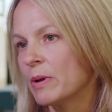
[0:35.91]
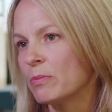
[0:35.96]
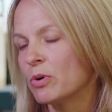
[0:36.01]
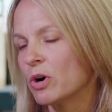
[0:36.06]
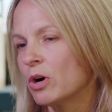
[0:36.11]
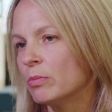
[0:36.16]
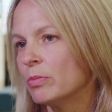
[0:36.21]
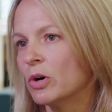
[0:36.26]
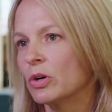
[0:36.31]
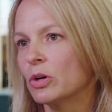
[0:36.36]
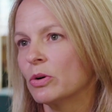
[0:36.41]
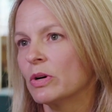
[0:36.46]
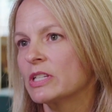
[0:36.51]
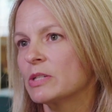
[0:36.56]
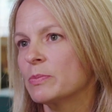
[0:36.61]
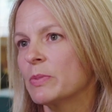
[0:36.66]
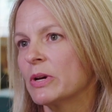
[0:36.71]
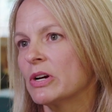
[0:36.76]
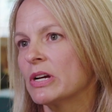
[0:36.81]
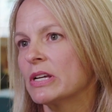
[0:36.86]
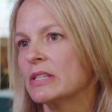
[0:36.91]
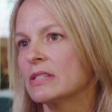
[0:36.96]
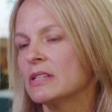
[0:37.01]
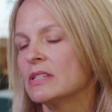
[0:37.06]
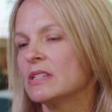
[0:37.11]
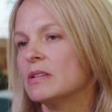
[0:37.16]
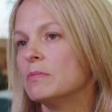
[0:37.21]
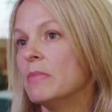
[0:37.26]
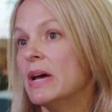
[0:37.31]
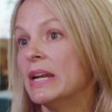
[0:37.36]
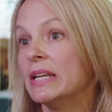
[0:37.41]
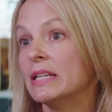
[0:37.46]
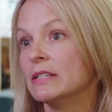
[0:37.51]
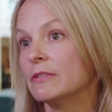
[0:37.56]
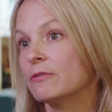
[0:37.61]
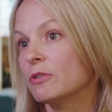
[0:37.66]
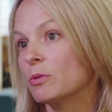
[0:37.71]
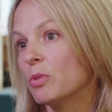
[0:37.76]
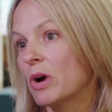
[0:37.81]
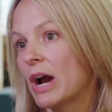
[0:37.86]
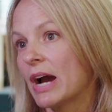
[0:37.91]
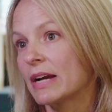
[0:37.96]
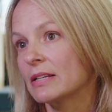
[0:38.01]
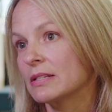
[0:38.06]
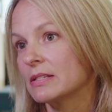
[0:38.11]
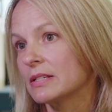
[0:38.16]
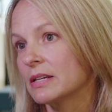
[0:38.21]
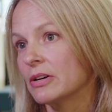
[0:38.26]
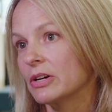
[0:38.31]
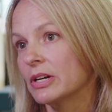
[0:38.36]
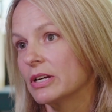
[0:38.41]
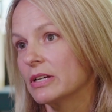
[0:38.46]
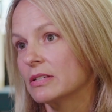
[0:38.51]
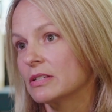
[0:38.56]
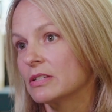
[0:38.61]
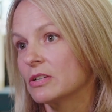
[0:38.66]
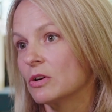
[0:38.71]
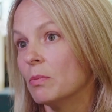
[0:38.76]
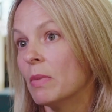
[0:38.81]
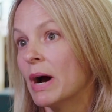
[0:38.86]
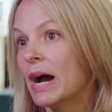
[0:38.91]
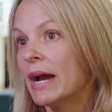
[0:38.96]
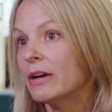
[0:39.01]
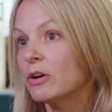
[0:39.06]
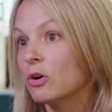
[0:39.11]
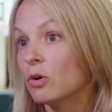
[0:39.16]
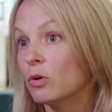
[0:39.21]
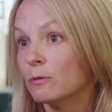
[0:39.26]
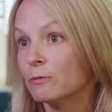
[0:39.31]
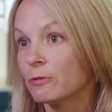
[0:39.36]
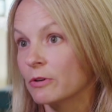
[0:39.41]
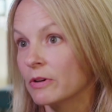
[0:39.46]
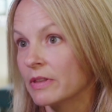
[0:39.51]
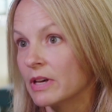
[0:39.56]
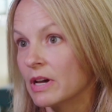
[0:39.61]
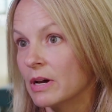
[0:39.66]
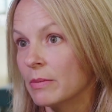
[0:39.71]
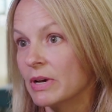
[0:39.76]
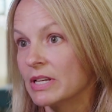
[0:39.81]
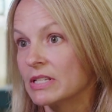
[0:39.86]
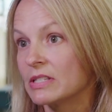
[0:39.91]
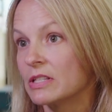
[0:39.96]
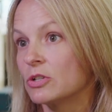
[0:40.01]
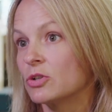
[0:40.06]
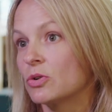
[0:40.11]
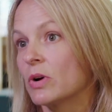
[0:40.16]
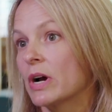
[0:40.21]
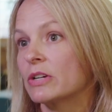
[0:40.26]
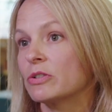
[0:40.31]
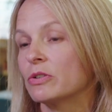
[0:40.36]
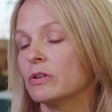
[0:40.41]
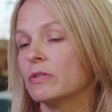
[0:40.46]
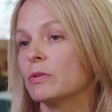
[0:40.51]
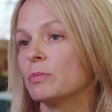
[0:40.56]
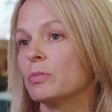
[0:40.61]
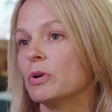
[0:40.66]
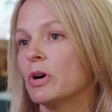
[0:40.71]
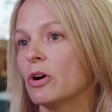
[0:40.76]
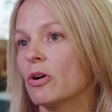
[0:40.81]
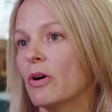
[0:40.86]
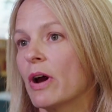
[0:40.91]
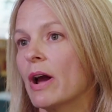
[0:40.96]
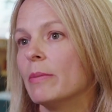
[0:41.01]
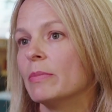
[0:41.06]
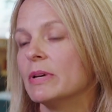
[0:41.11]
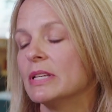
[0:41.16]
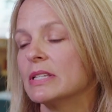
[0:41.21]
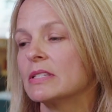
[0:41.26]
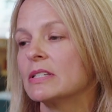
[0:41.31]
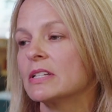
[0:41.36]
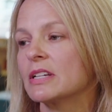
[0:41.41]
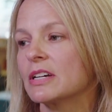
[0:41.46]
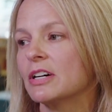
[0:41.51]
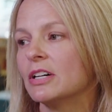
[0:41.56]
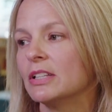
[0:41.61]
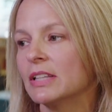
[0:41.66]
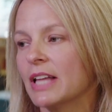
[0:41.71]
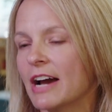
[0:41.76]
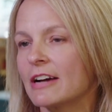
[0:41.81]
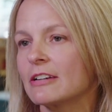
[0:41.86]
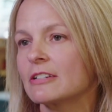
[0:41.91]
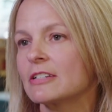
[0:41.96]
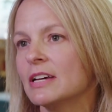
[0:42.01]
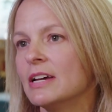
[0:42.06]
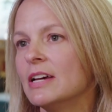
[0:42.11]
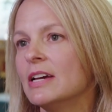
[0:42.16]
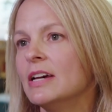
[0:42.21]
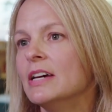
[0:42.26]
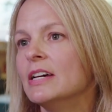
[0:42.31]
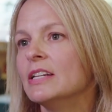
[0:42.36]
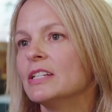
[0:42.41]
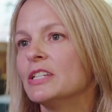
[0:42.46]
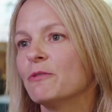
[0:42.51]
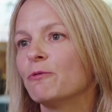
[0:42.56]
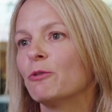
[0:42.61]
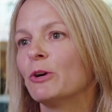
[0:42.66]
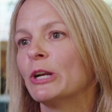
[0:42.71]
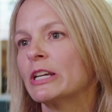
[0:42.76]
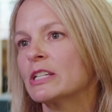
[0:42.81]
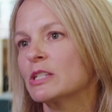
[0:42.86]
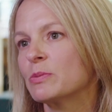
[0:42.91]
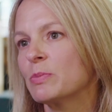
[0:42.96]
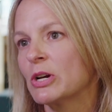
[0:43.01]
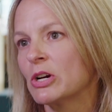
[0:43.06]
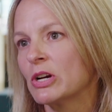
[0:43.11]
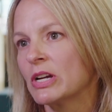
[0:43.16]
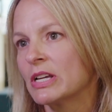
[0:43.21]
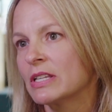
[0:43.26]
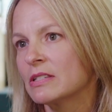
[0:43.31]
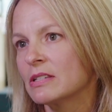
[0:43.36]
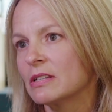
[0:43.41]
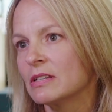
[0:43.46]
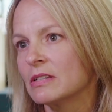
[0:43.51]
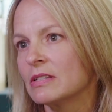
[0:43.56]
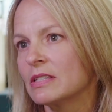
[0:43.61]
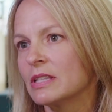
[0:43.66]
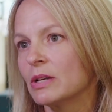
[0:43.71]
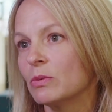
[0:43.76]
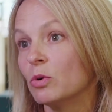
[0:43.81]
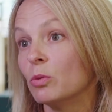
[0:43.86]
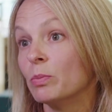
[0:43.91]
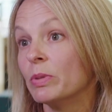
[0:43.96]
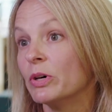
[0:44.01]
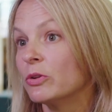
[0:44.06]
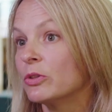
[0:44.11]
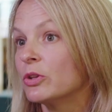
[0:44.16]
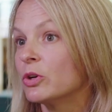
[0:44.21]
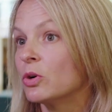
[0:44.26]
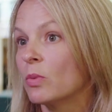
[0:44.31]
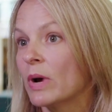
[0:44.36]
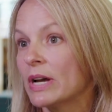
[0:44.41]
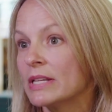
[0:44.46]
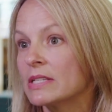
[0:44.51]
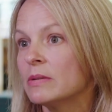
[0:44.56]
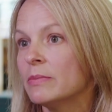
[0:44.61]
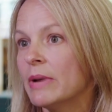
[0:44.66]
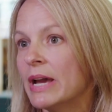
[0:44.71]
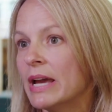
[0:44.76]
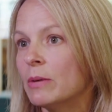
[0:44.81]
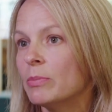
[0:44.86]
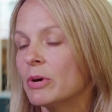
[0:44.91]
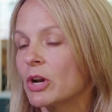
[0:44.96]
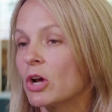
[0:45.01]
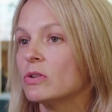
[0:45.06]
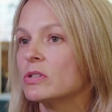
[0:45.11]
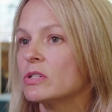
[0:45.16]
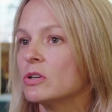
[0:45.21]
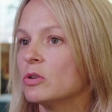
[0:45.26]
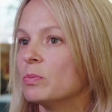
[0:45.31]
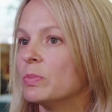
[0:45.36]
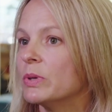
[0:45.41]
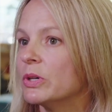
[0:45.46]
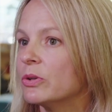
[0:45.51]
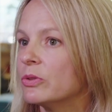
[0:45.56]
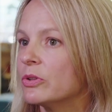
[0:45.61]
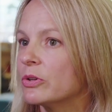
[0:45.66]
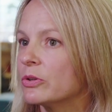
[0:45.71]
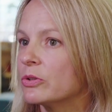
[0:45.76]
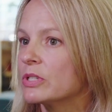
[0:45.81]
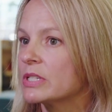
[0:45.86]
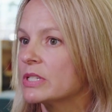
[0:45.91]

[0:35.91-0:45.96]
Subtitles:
and pro bono experiences in many different practice areas. So my goal for them as the director of the program is to collect different experiences that will build their resume, but also build their